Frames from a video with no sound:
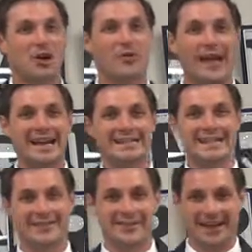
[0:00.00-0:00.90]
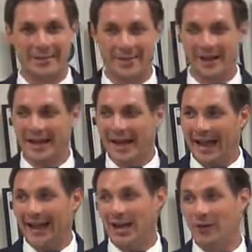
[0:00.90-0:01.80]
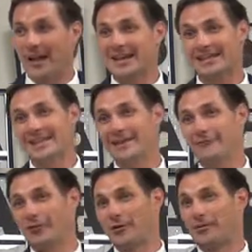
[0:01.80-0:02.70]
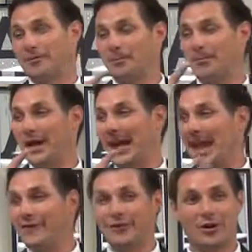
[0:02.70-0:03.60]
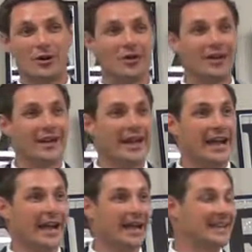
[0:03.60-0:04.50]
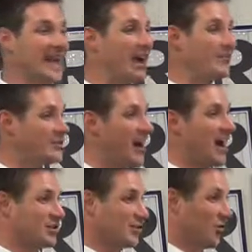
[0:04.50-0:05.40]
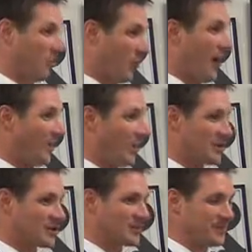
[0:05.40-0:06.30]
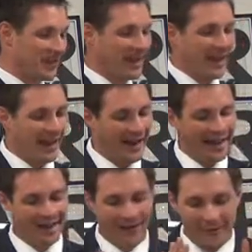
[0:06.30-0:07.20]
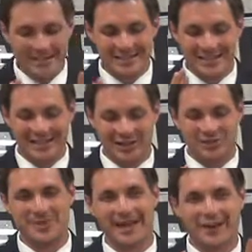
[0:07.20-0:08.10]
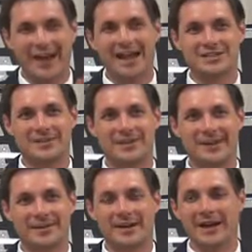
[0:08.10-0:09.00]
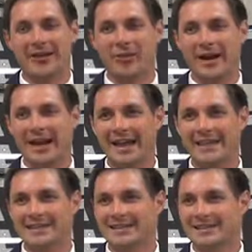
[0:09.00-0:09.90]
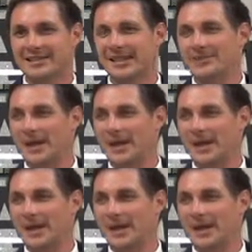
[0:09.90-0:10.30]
correcting them, and correcting them for behavioral and now doctrinal problems. It always kills me, it cracks me up when I see